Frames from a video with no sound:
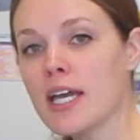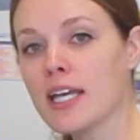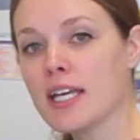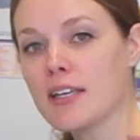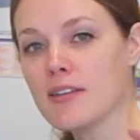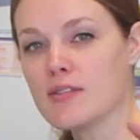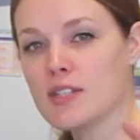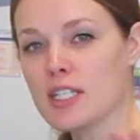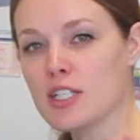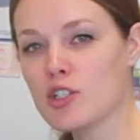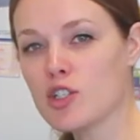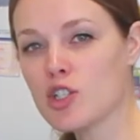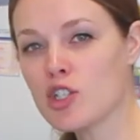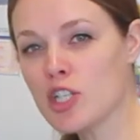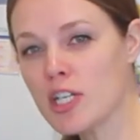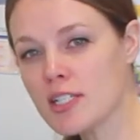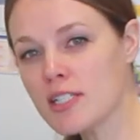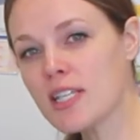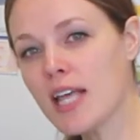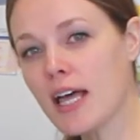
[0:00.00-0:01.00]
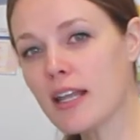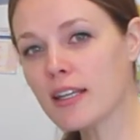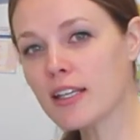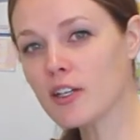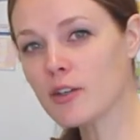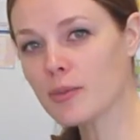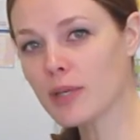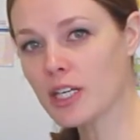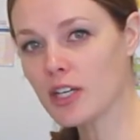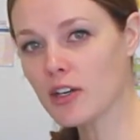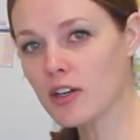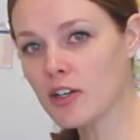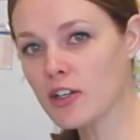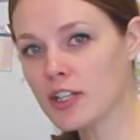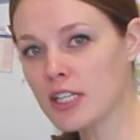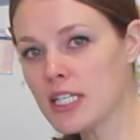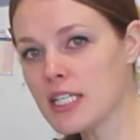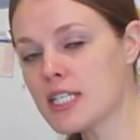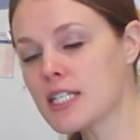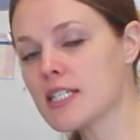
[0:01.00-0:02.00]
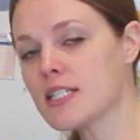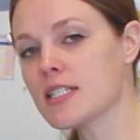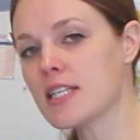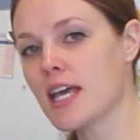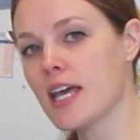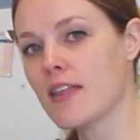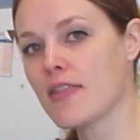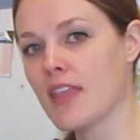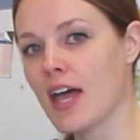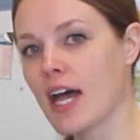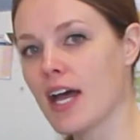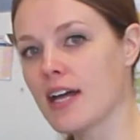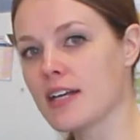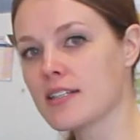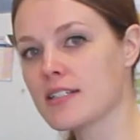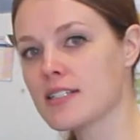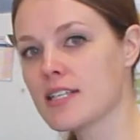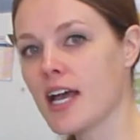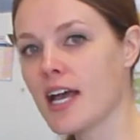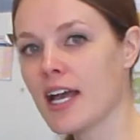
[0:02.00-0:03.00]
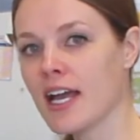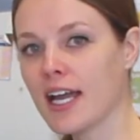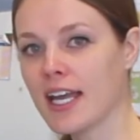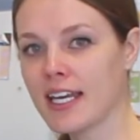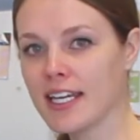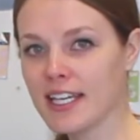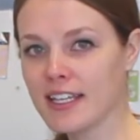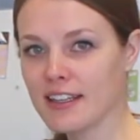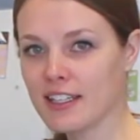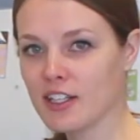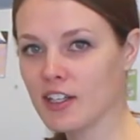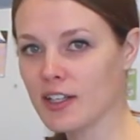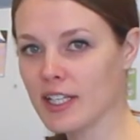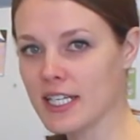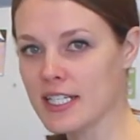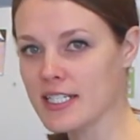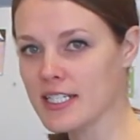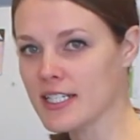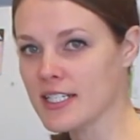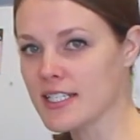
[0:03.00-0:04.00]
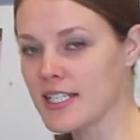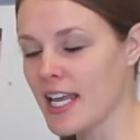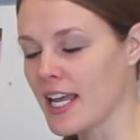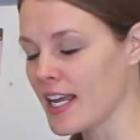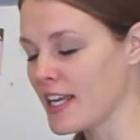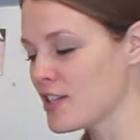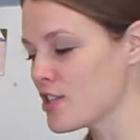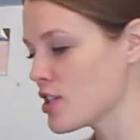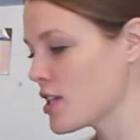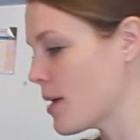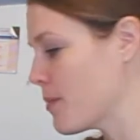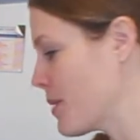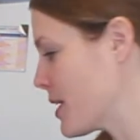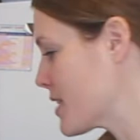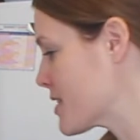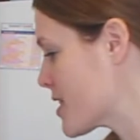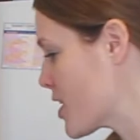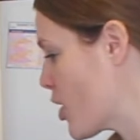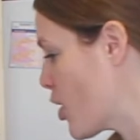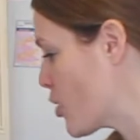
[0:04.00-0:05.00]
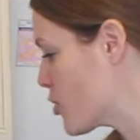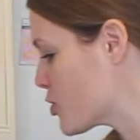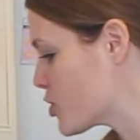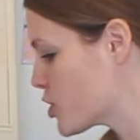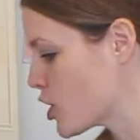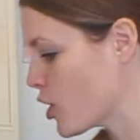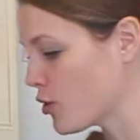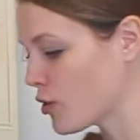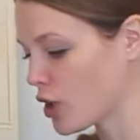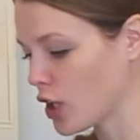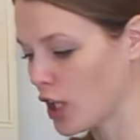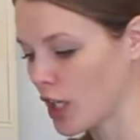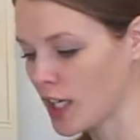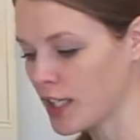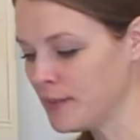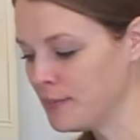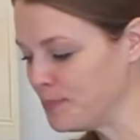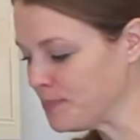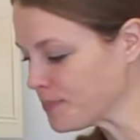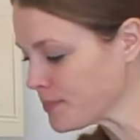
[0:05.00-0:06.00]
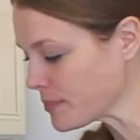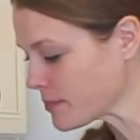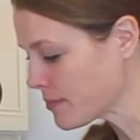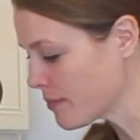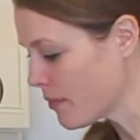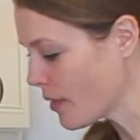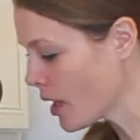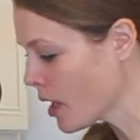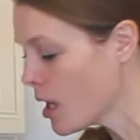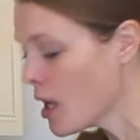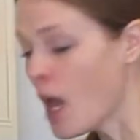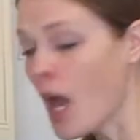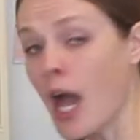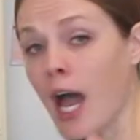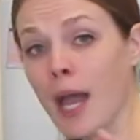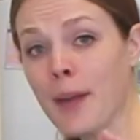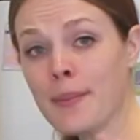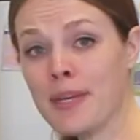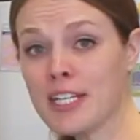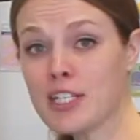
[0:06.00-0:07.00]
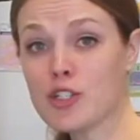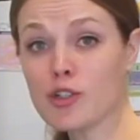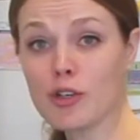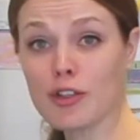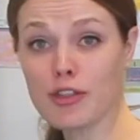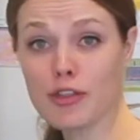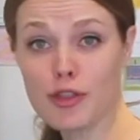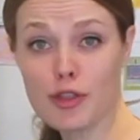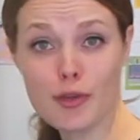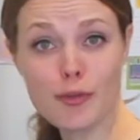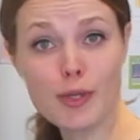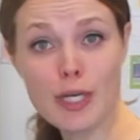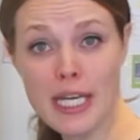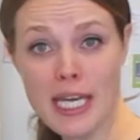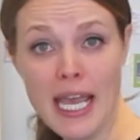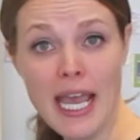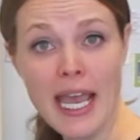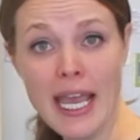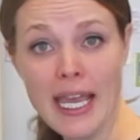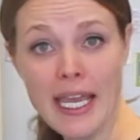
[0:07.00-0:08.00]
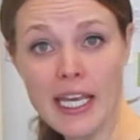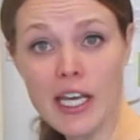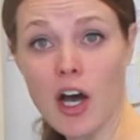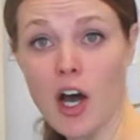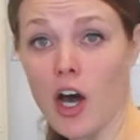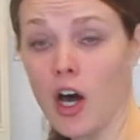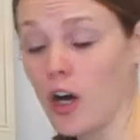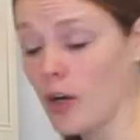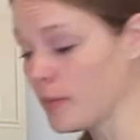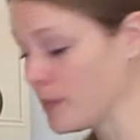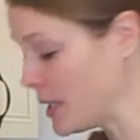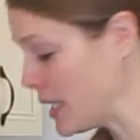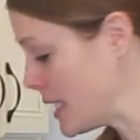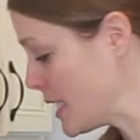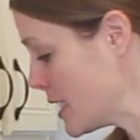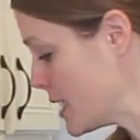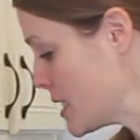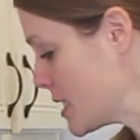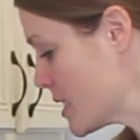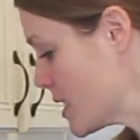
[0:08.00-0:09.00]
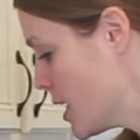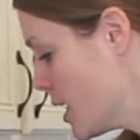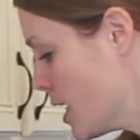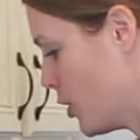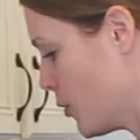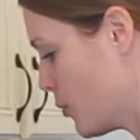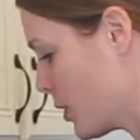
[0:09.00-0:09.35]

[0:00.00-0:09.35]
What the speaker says: It gives it just that little bit of earthiness and that tiny little hint of sage that makes it oh so good. I'm going to do a 3-egg omelet.